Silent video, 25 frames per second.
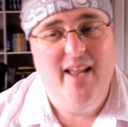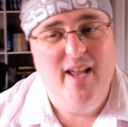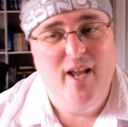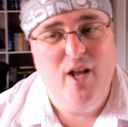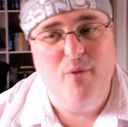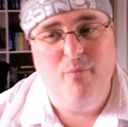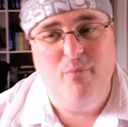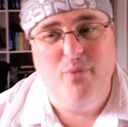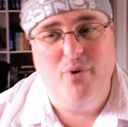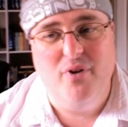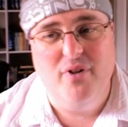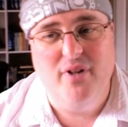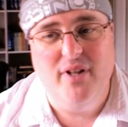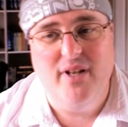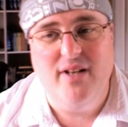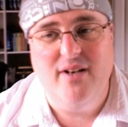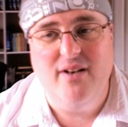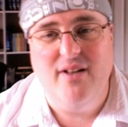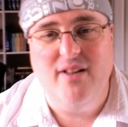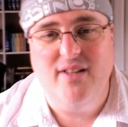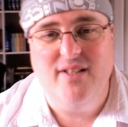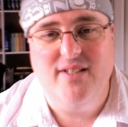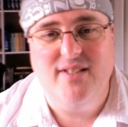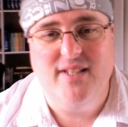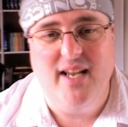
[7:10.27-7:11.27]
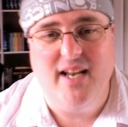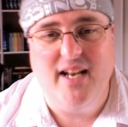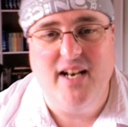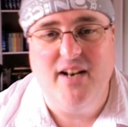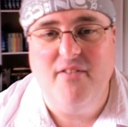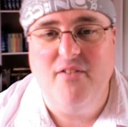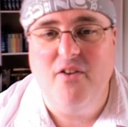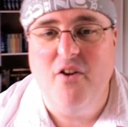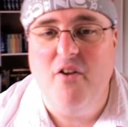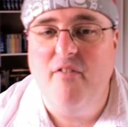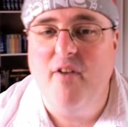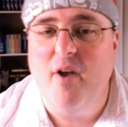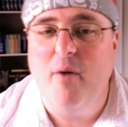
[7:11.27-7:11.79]
in Berlin on the 2nd
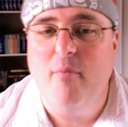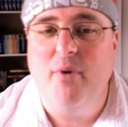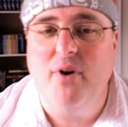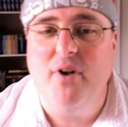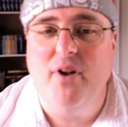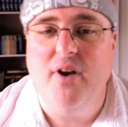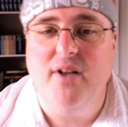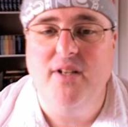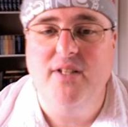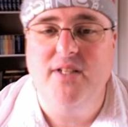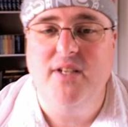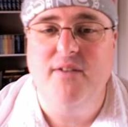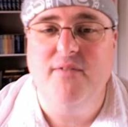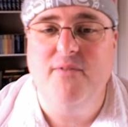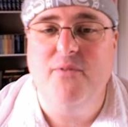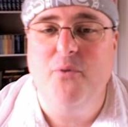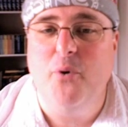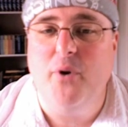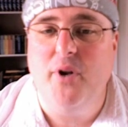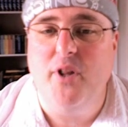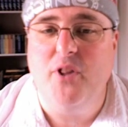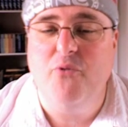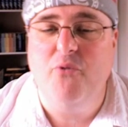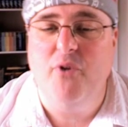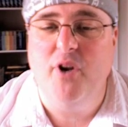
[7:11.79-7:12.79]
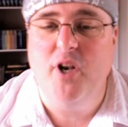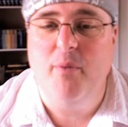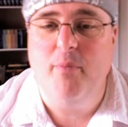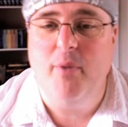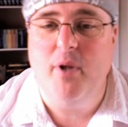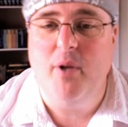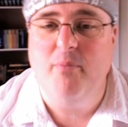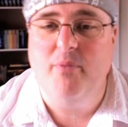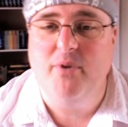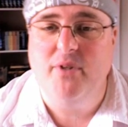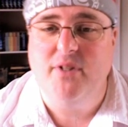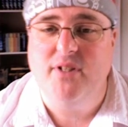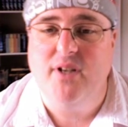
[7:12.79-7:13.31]
of November 1943 to
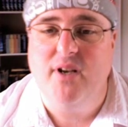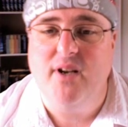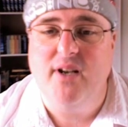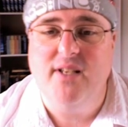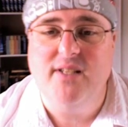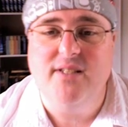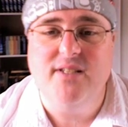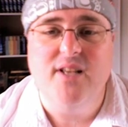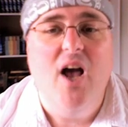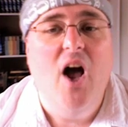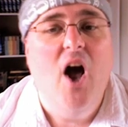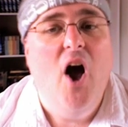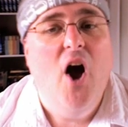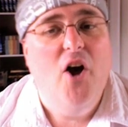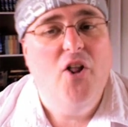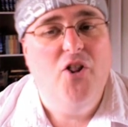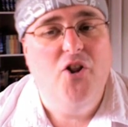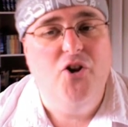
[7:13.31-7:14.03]
be precise,